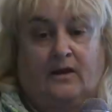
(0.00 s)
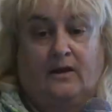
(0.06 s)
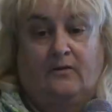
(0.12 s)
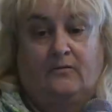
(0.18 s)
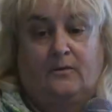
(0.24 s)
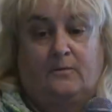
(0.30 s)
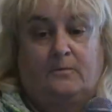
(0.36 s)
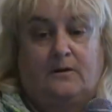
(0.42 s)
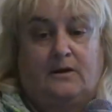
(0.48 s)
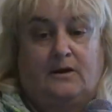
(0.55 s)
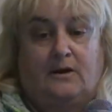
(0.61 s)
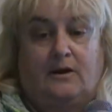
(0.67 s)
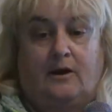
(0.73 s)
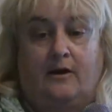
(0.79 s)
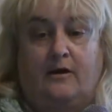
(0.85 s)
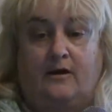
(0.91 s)
It would
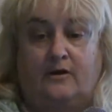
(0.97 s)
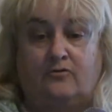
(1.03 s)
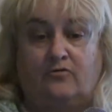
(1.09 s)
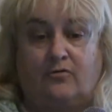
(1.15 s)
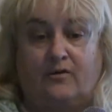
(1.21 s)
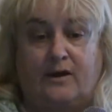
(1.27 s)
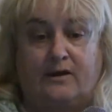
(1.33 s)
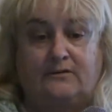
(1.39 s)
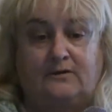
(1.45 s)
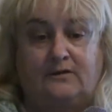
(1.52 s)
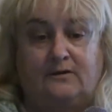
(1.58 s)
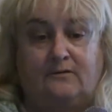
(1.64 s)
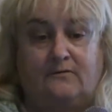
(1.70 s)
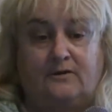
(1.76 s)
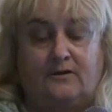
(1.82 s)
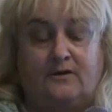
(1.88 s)
be
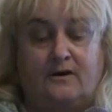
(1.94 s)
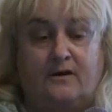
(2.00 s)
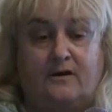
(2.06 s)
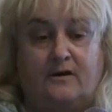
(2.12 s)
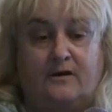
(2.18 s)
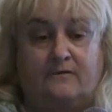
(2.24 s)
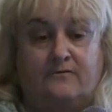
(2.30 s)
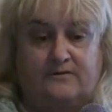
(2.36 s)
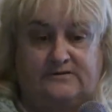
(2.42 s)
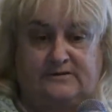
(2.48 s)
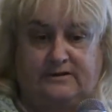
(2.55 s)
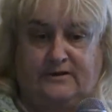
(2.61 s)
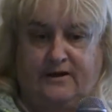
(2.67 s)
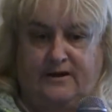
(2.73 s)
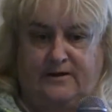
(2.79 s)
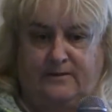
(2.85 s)
attractive and offers
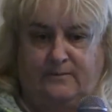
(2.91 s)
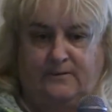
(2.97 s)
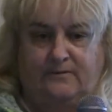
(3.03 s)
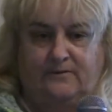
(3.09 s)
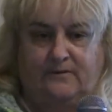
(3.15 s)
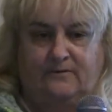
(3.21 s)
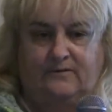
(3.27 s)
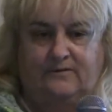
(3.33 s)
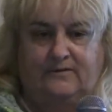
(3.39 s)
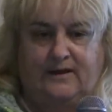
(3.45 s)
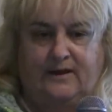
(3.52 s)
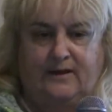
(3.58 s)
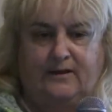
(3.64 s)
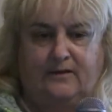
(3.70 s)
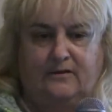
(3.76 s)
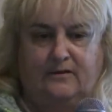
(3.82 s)
economies of
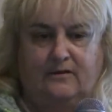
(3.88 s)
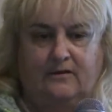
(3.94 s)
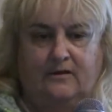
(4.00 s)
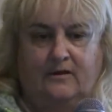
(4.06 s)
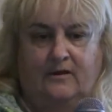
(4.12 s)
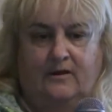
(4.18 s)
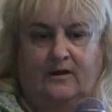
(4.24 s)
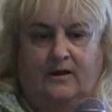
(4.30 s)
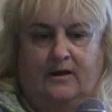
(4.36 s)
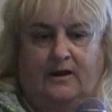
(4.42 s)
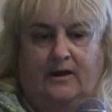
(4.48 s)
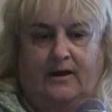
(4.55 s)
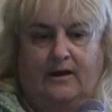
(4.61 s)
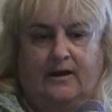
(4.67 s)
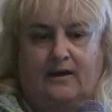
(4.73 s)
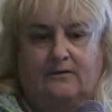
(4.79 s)
scale
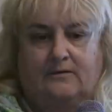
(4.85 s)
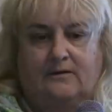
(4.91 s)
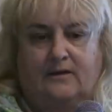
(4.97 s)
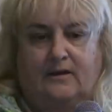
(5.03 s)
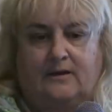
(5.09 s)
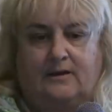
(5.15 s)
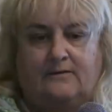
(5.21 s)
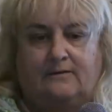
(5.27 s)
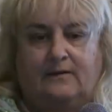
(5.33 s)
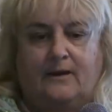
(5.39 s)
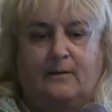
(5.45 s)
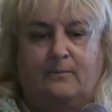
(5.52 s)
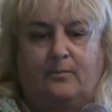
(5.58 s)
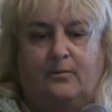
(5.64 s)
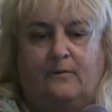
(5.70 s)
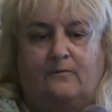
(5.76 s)
and an
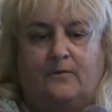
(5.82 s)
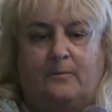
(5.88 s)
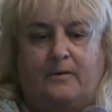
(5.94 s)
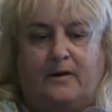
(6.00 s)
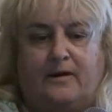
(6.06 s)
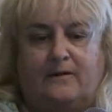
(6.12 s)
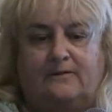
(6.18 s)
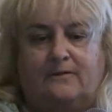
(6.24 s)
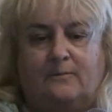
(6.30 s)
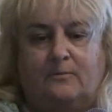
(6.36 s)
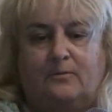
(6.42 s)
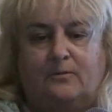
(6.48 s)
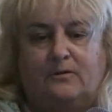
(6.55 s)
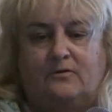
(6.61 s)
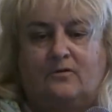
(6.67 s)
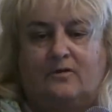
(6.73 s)
example of a
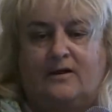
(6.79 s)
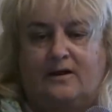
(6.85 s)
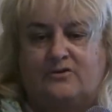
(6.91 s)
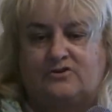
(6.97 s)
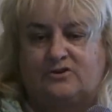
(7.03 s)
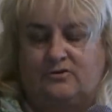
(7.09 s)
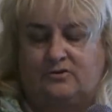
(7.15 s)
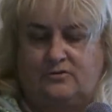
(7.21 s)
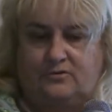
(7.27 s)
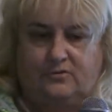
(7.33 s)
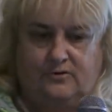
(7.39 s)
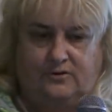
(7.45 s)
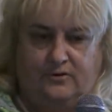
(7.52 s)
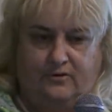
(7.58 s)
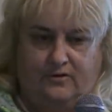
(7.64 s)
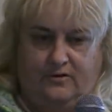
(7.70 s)
possible international
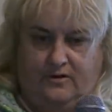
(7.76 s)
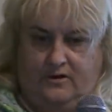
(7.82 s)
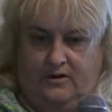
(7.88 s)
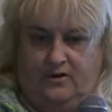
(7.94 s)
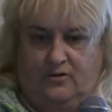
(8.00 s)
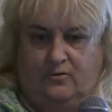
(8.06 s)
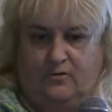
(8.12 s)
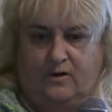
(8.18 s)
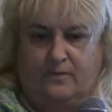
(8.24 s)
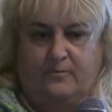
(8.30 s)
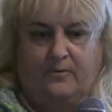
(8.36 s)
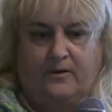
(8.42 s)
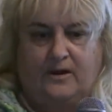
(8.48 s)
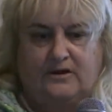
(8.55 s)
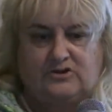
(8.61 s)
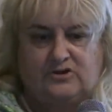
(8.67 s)
nuclear
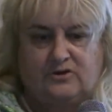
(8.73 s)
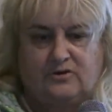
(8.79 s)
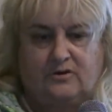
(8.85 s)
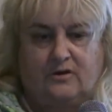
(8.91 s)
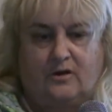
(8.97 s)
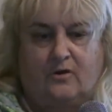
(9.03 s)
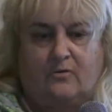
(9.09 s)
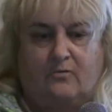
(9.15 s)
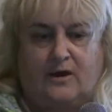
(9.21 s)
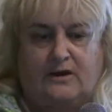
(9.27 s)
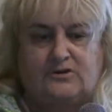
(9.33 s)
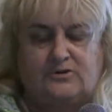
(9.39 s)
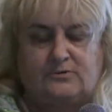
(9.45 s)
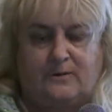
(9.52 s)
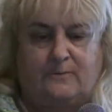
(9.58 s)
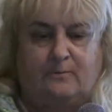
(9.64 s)
cooperation
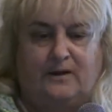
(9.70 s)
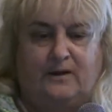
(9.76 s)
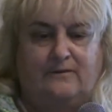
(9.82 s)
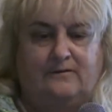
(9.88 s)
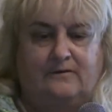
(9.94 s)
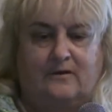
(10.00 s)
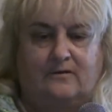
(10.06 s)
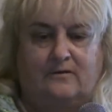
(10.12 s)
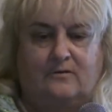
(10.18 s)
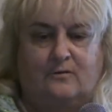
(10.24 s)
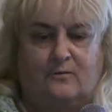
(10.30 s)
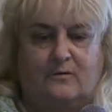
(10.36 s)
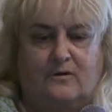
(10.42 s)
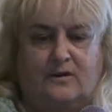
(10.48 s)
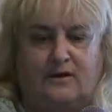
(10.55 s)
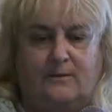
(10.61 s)
arrangement based on
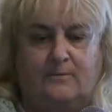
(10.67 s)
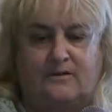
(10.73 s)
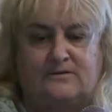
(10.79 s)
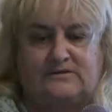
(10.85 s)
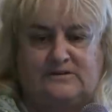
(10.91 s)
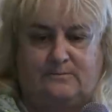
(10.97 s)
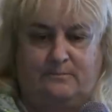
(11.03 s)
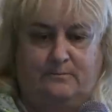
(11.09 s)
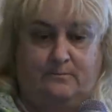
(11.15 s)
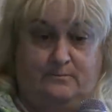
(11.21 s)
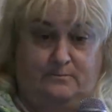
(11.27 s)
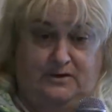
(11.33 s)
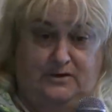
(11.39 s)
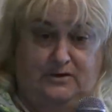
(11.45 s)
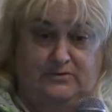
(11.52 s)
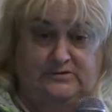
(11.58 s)
thorium
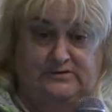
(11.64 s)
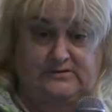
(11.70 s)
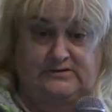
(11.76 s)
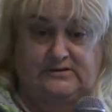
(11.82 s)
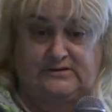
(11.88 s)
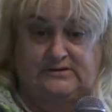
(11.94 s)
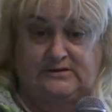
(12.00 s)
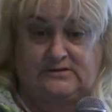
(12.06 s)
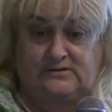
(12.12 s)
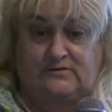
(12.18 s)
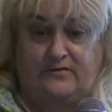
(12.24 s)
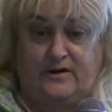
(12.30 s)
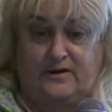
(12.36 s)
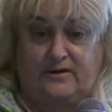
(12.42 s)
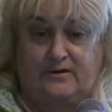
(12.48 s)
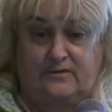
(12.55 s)
symbiosis is as
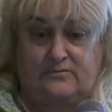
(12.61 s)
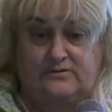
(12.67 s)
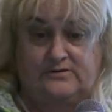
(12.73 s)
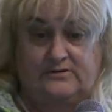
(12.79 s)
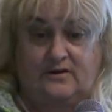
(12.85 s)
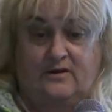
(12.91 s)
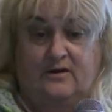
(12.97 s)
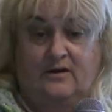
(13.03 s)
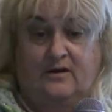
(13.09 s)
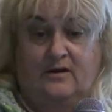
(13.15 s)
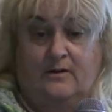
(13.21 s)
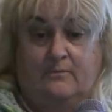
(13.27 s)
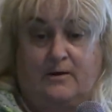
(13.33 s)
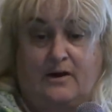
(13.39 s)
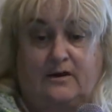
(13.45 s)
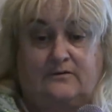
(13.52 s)
follows.
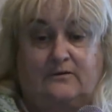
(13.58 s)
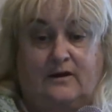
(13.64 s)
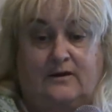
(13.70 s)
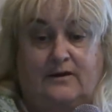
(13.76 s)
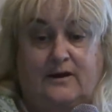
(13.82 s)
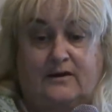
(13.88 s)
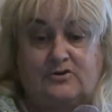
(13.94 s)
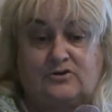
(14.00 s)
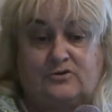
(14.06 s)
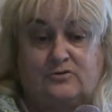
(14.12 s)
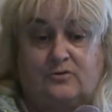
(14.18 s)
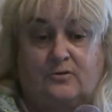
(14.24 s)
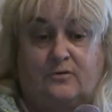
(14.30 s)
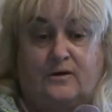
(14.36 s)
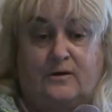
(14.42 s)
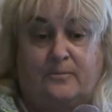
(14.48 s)

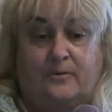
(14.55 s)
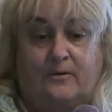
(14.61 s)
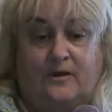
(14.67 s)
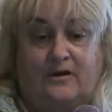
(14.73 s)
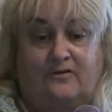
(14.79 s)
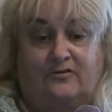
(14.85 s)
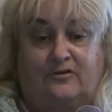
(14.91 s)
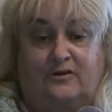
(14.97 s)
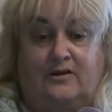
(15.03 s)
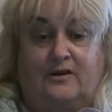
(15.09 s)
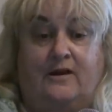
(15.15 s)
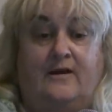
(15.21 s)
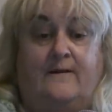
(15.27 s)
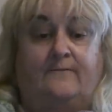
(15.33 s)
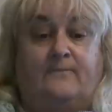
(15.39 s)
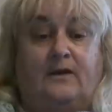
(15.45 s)
Multinational
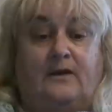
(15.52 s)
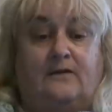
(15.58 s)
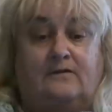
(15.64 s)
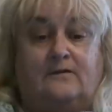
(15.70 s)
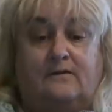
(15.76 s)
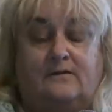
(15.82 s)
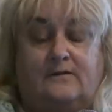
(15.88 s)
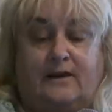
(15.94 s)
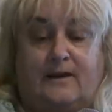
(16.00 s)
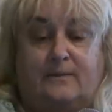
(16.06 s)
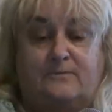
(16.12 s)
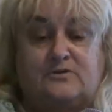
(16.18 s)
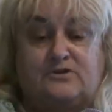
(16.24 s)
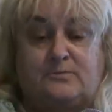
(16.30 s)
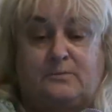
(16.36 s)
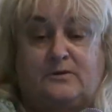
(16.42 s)
cooperation is
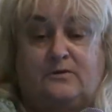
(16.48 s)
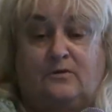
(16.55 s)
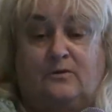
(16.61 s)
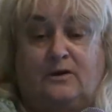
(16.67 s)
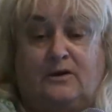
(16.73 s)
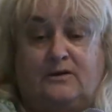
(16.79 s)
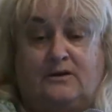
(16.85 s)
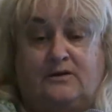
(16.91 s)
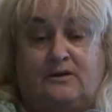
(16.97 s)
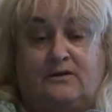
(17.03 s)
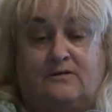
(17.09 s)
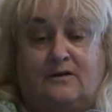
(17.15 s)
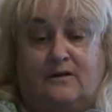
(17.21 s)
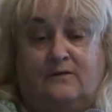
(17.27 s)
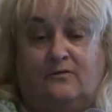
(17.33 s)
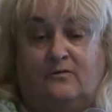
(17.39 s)
established between an
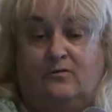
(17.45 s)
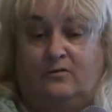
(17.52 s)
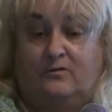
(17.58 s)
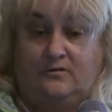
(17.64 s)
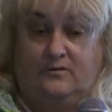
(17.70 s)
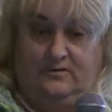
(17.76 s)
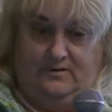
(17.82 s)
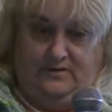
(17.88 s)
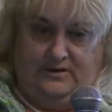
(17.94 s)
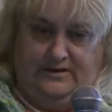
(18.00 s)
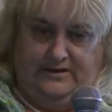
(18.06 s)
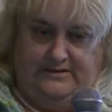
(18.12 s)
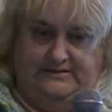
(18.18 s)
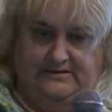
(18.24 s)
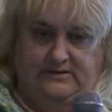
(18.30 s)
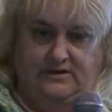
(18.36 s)

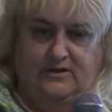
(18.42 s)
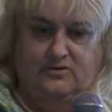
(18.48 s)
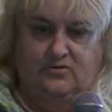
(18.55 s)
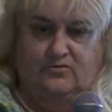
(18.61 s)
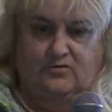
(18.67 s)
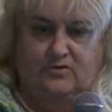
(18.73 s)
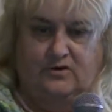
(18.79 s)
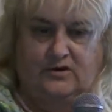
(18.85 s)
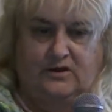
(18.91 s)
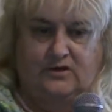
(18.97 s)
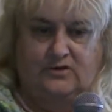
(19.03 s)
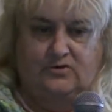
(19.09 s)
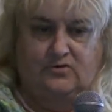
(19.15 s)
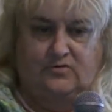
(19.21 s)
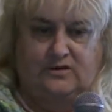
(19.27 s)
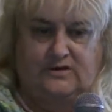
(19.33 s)
industrialized country or
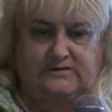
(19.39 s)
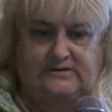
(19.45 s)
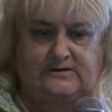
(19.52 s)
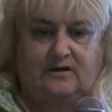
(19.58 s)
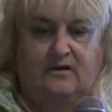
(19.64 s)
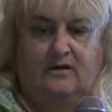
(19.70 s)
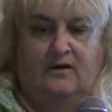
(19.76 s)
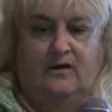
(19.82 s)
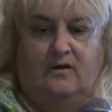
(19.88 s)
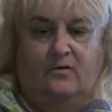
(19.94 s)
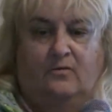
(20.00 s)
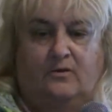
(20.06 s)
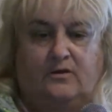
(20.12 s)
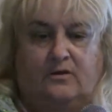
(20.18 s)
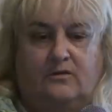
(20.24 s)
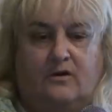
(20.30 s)
countries
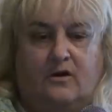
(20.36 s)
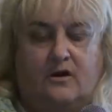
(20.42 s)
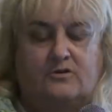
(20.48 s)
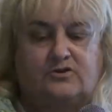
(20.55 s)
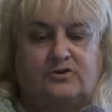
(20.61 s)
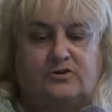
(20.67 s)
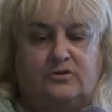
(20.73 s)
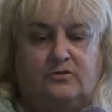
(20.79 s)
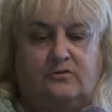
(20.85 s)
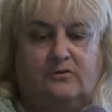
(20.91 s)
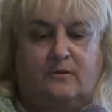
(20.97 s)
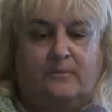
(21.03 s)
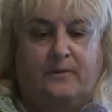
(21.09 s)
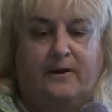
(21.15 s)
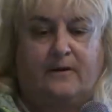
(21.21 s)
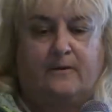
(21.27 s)
with a large
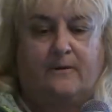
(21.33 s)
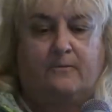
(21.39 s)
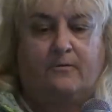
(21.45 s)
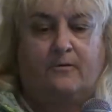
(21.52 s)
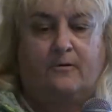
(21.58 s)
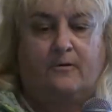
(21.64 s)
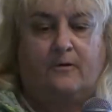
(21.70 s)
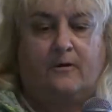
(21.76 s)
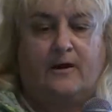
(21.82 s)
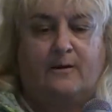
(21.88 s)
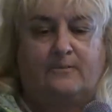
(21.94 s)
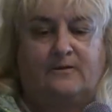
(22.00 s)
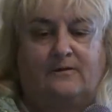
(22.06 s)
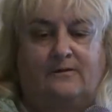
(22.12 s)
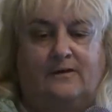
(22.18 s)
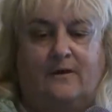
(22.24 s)
nuclear power
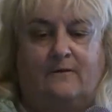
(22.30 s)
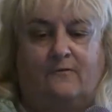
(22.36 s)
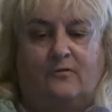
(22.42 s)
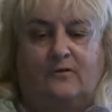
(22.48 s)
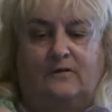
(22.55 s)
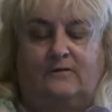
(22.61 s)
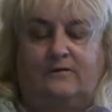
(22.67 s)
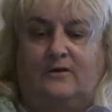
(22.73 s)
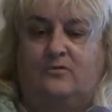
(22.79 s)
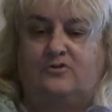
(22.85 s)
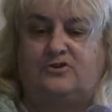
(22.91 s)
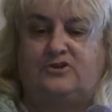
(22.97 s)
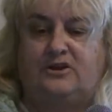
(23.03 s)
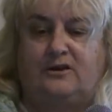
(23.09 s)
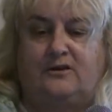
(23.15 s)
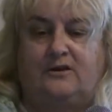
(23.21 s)
program and several
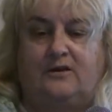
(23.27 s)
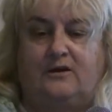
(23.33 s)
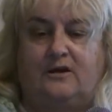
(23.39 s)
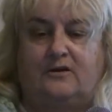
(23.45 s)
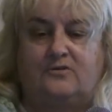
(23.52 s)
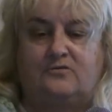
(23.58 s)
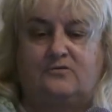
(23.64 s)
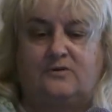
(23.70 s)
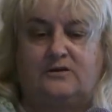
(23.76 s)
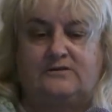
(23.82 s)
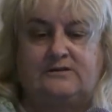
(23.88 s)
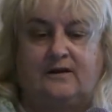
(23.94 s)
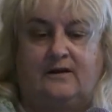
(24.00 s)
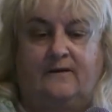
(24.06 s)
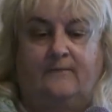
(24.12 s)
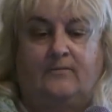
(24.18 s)
associated
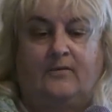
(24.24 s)
countries